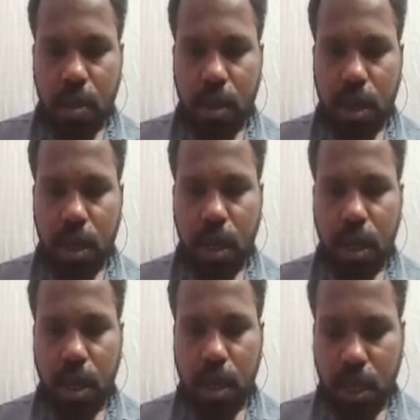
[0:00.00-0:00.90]
Okay,
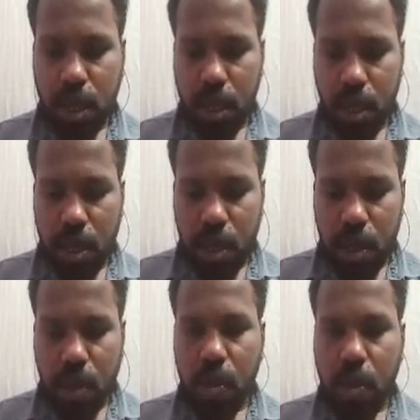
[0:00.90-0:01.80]

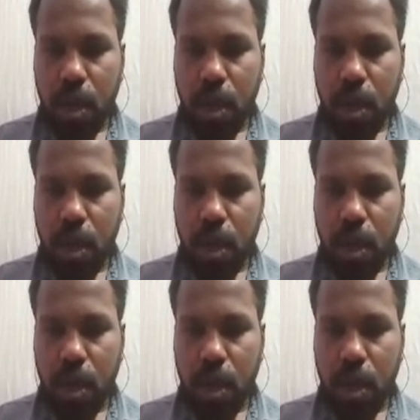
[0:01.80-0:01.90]
no,